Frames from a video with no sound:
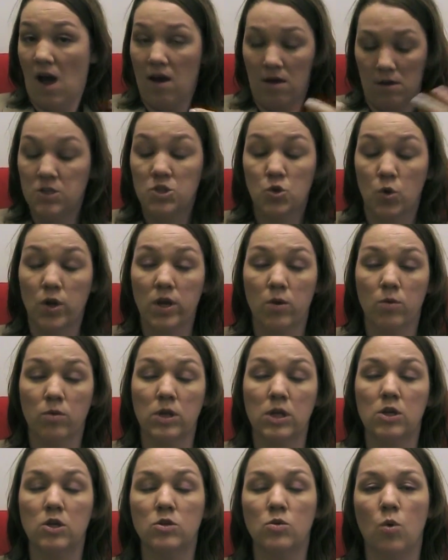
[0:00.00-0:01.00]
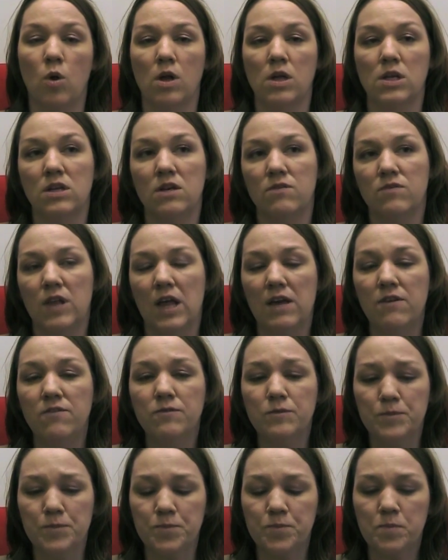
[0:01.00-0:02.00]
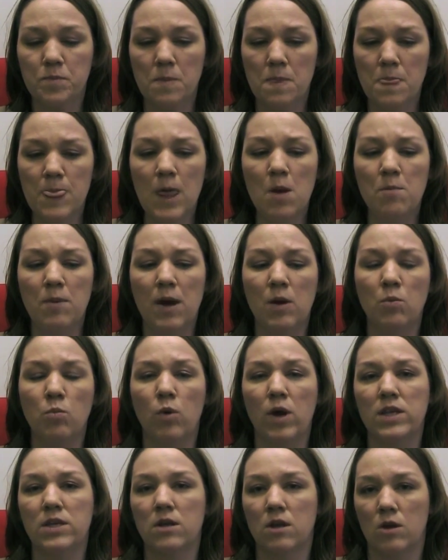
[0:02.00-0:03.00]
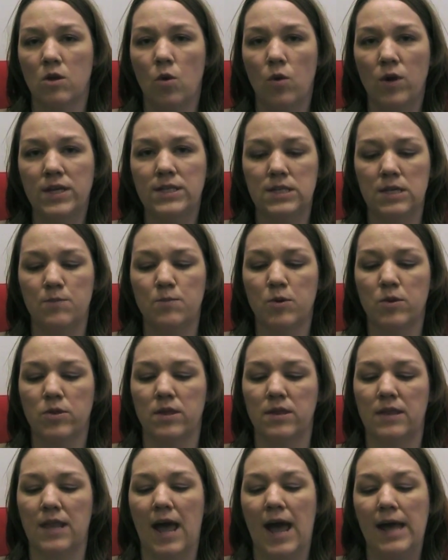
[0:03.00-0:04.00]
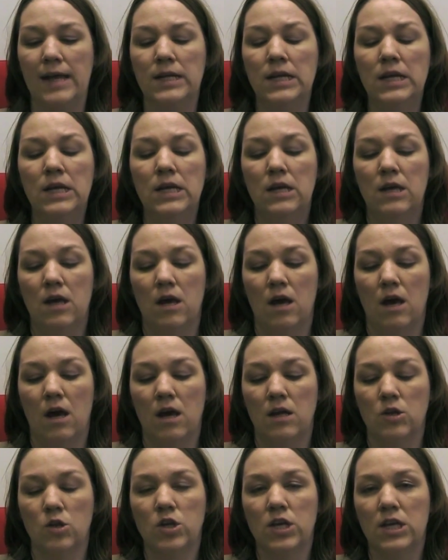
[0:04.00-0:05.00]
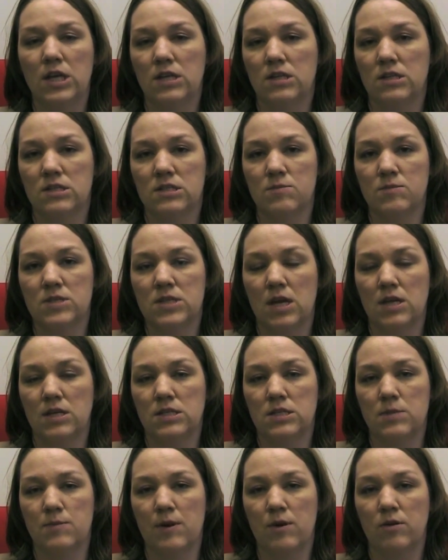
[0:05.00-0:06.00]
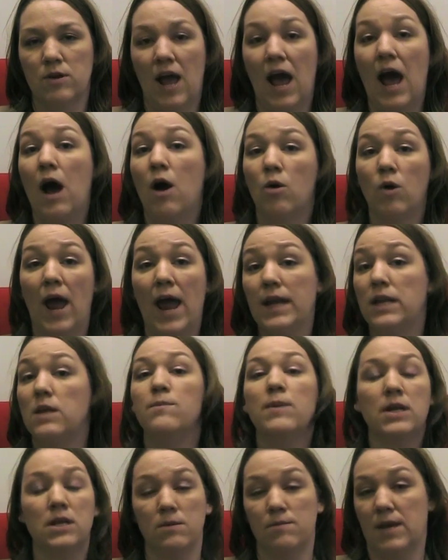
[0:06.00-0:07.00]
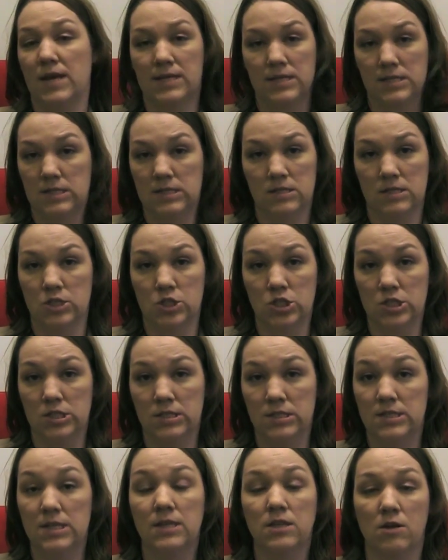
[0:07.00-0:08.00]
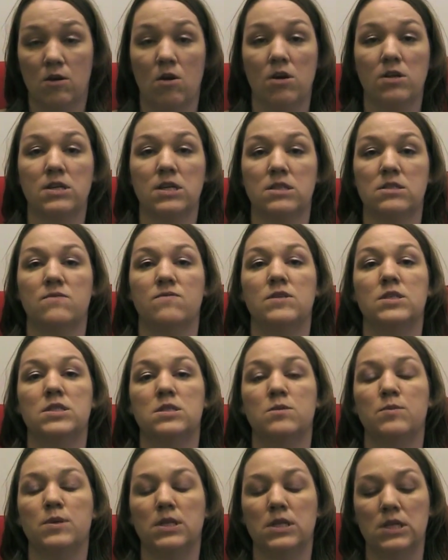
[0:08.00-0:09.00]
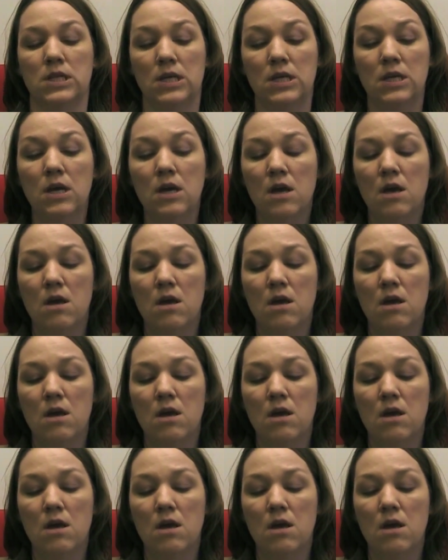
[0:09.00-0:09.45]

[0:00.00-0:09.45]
enjoying a really good quality of life. But when going deeper than that and looking into some studies about how anybody makes decisions in the context of disability,